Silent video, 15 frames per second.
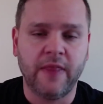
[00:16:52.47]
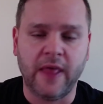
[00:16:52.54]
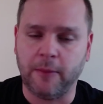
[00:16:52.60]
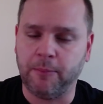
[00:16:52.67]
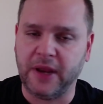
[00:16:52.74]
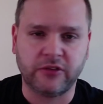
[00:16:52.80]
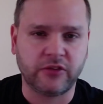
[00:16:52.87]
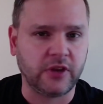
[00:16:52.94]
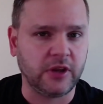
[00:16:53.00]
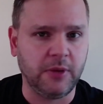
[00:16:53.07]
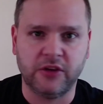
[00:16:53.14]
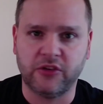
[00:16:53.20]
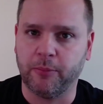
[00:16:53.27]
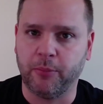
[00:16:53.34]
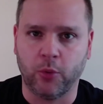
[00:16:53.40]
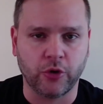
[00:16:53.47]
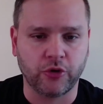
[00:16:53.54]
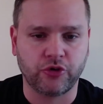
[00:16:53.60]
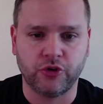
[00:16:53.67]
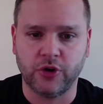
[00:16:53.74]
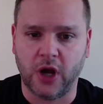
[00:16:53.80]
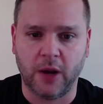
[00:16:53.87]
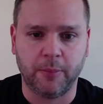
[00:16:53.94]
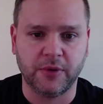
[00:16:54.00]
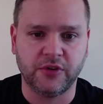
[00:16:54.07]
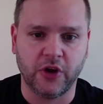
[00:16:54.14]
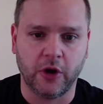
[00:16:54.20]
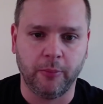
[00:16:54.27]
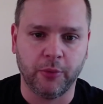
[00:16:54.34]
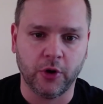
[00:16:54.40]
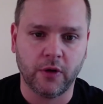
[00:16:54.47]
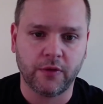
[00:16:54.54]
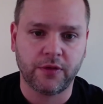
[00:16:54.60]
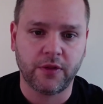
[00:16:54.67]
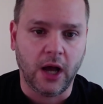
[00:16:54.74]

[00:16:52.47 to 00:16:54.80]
That basically means abortion up until birth.